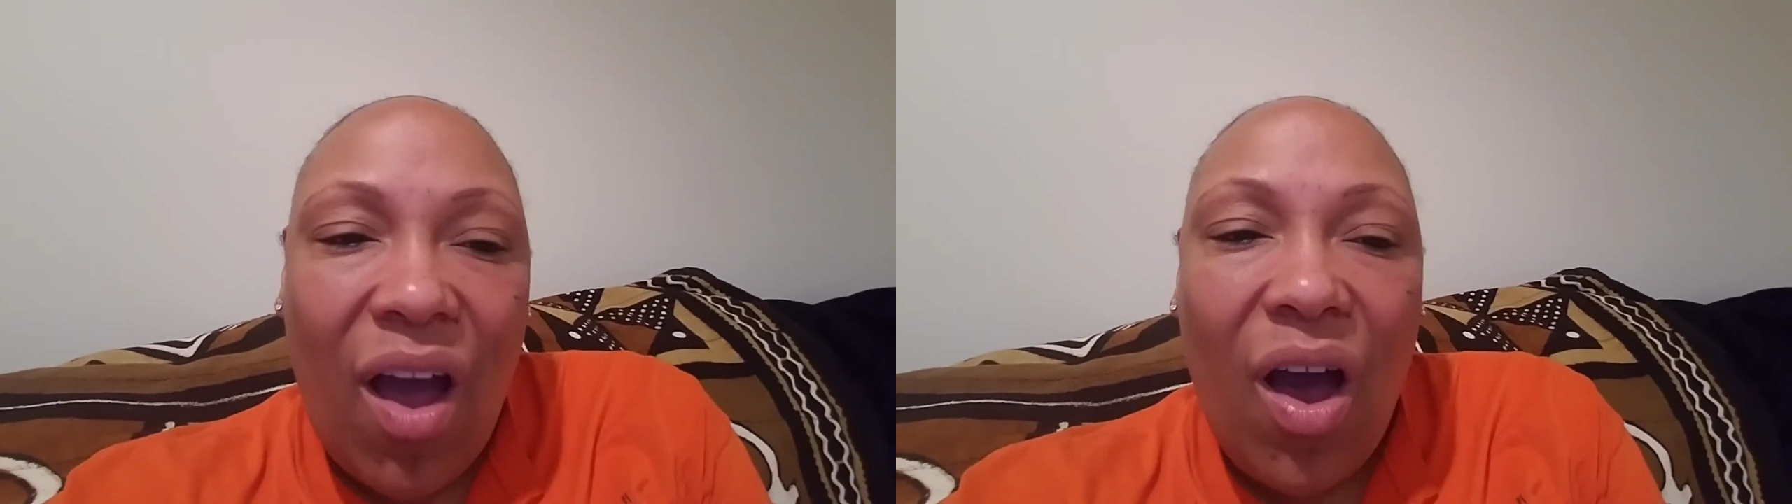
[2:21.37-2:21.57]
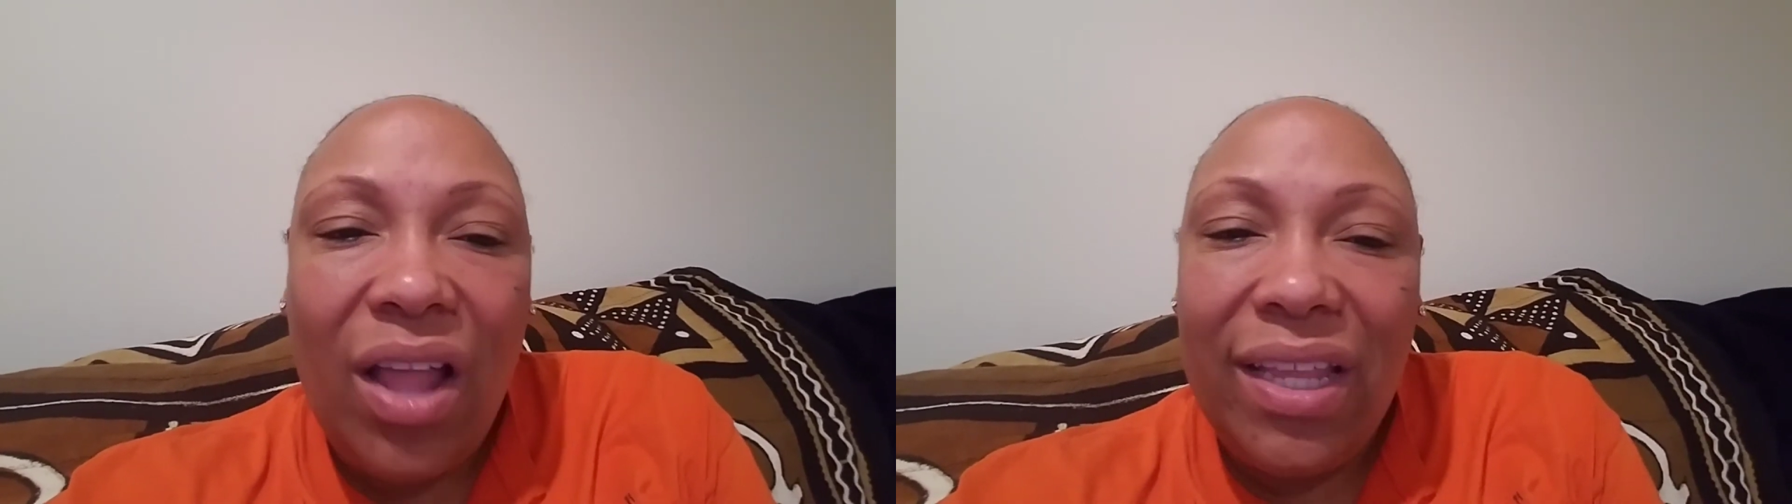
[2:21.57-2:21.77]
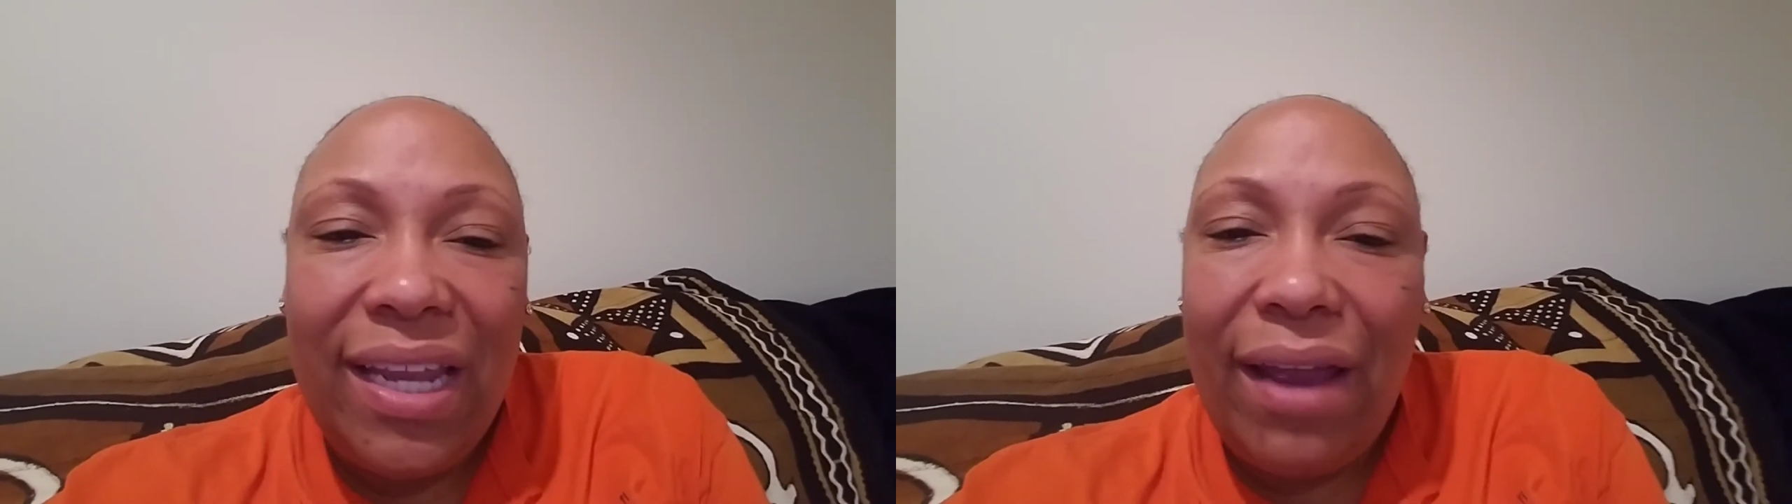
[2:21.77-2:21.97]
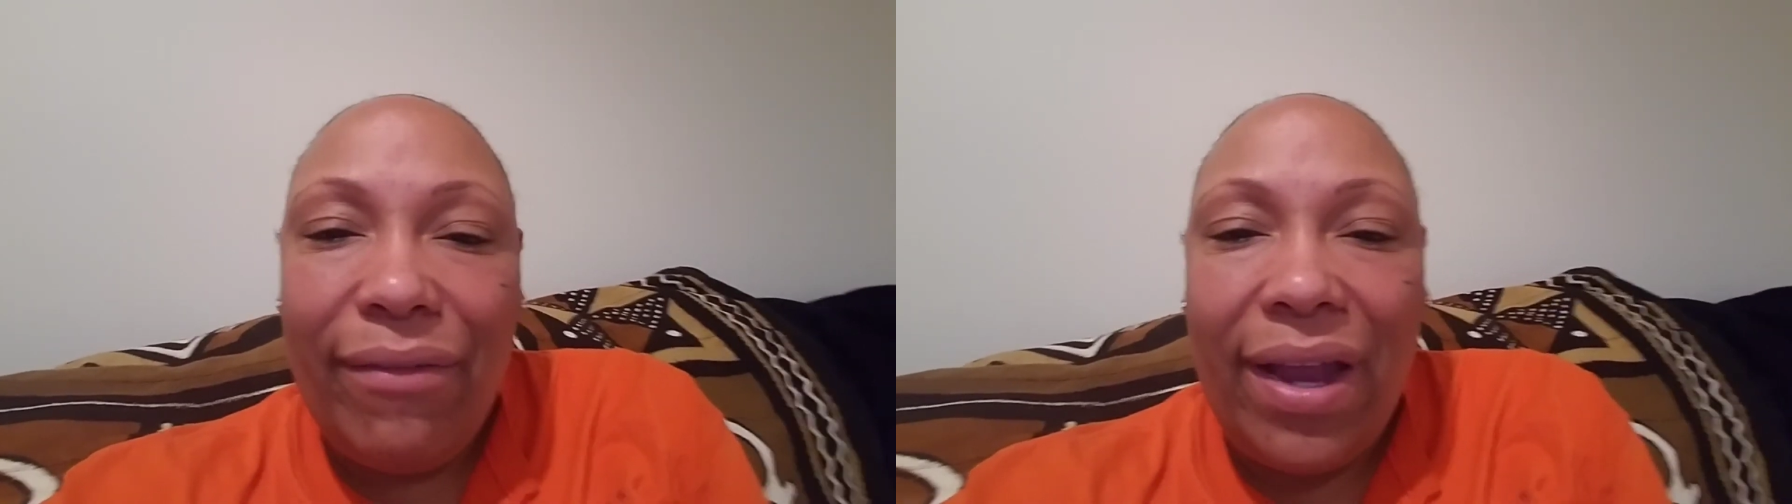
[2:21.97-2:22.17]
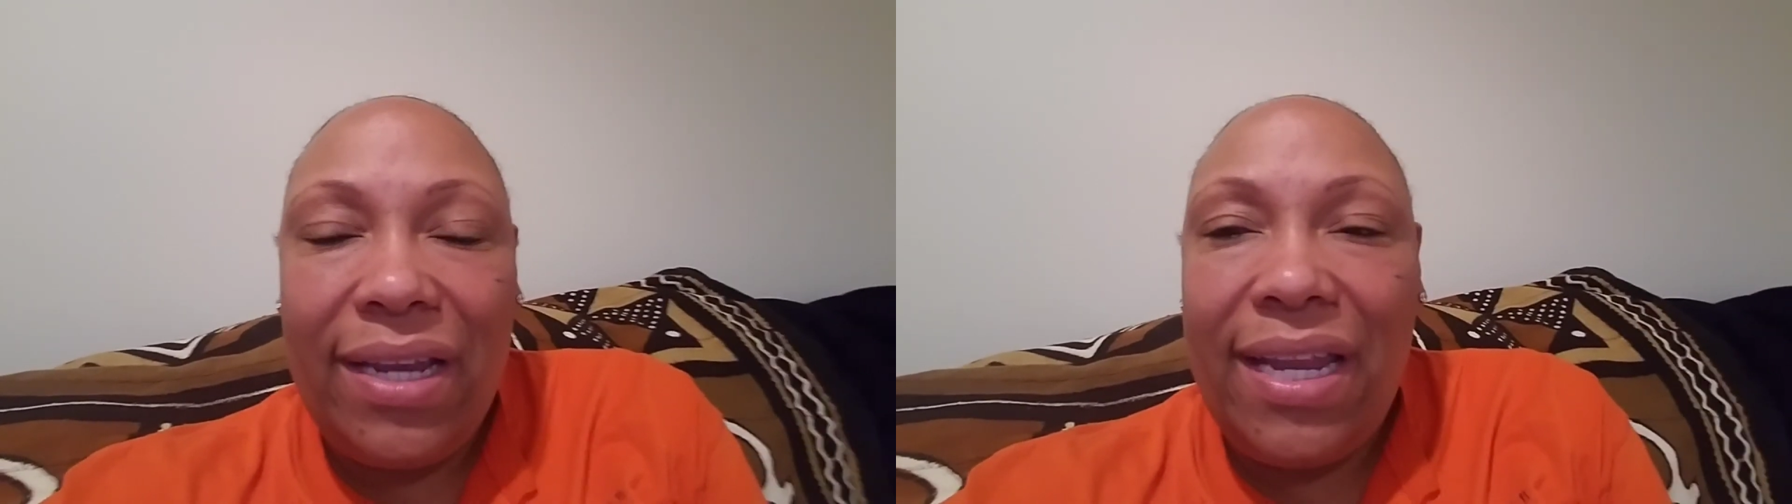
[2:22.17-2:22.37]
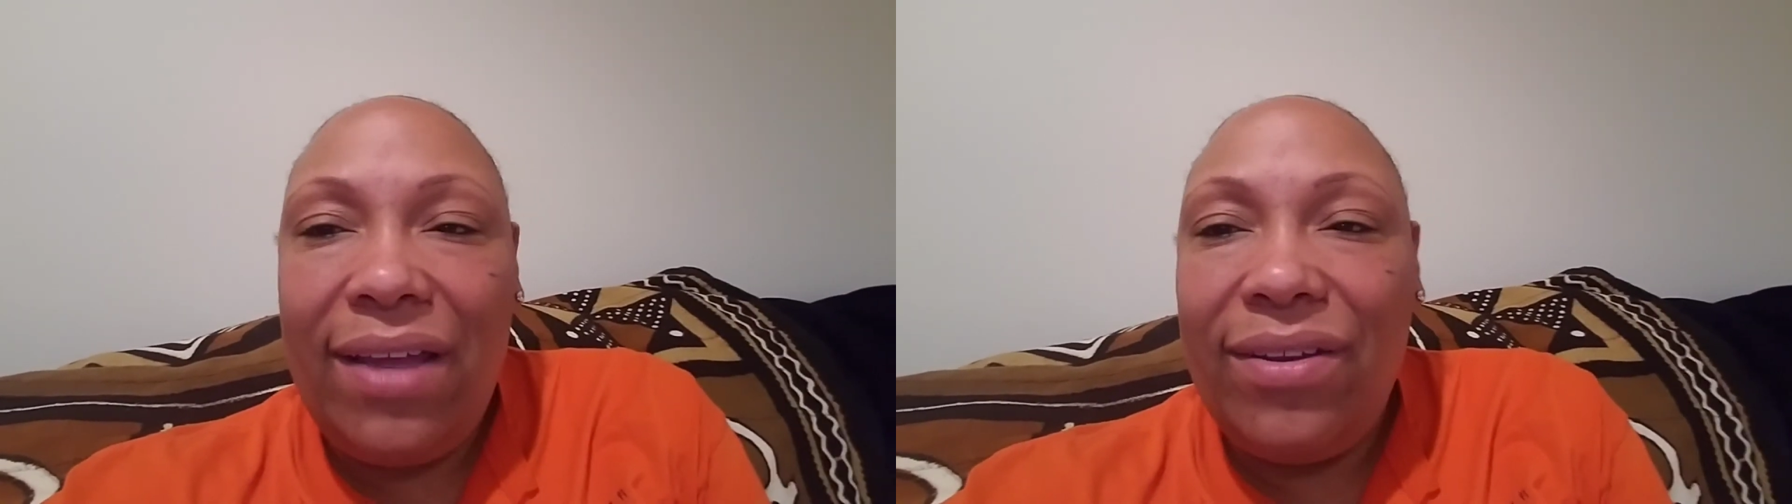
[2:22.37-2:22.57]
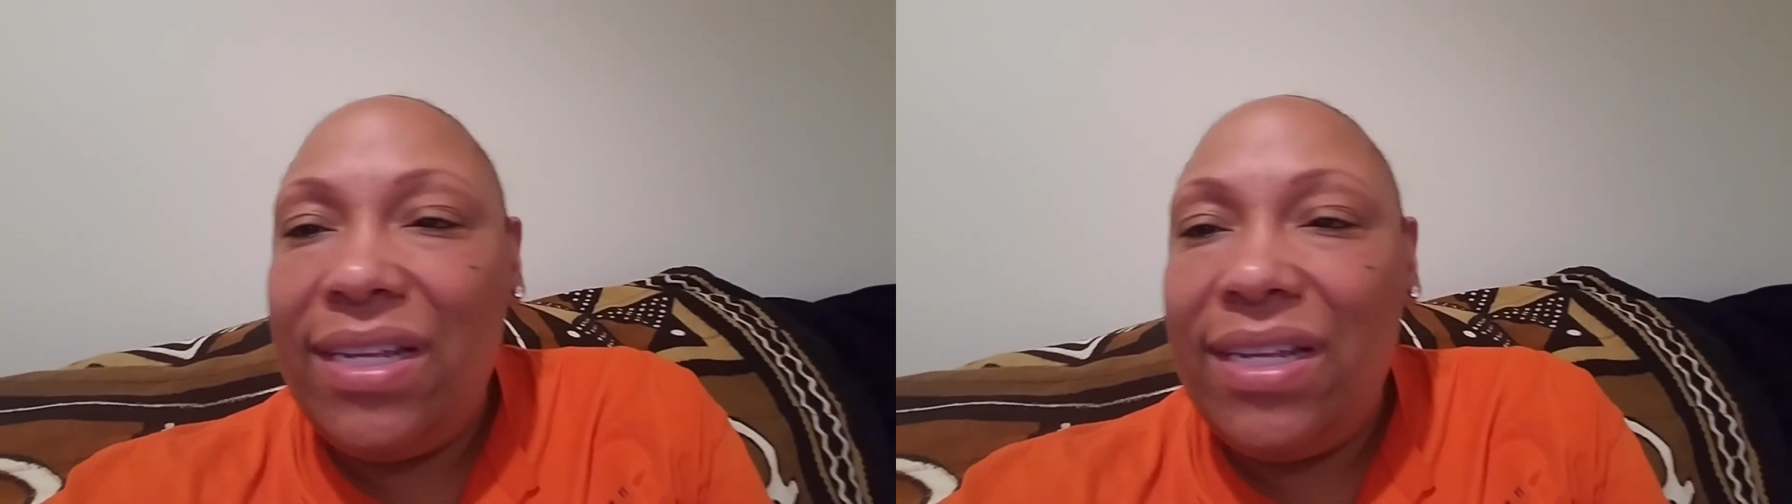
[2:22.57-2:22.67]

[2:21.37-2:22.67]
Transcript: All of that right now